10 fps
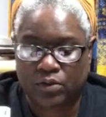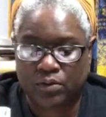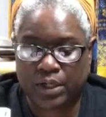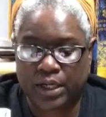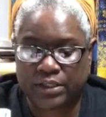
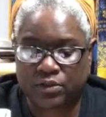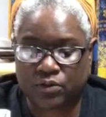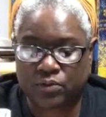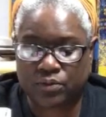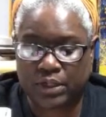Okay,
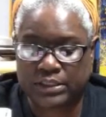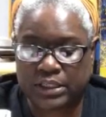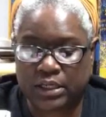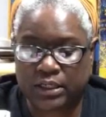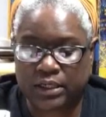so I
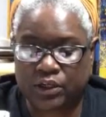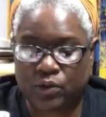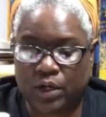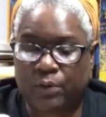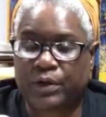see a lot of
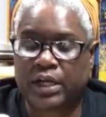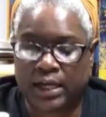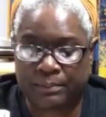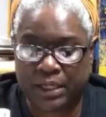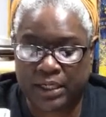you all were
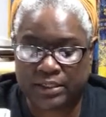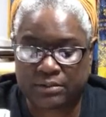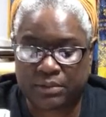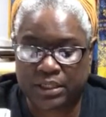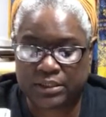commenting
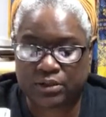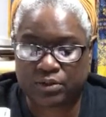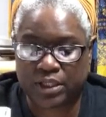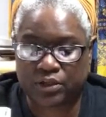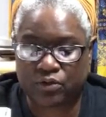to me, so
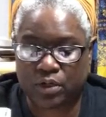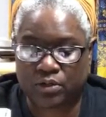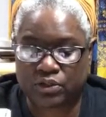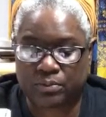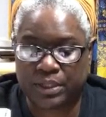thank you all so